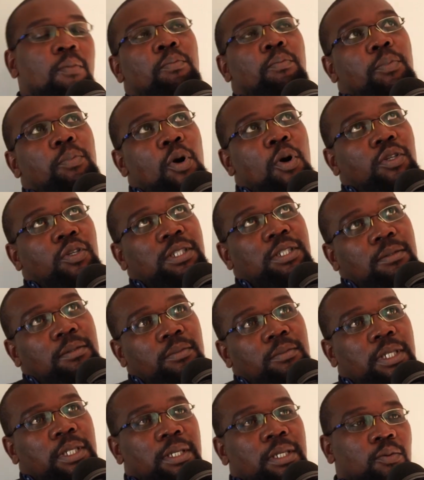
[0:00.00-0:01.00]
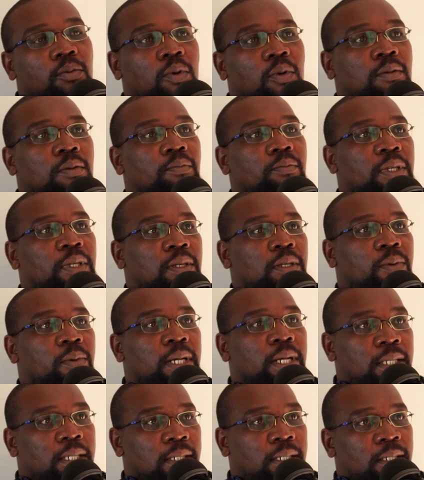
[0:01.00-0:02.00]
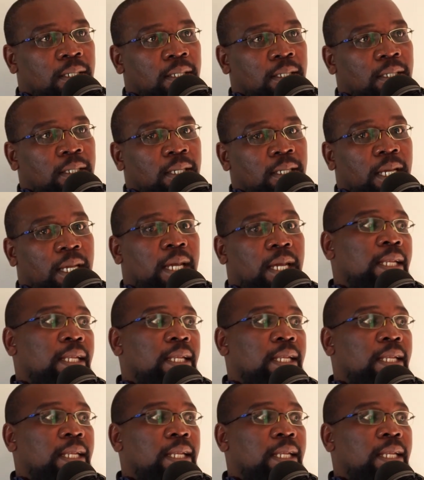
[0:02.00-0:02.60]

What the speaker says: possibly won't be what her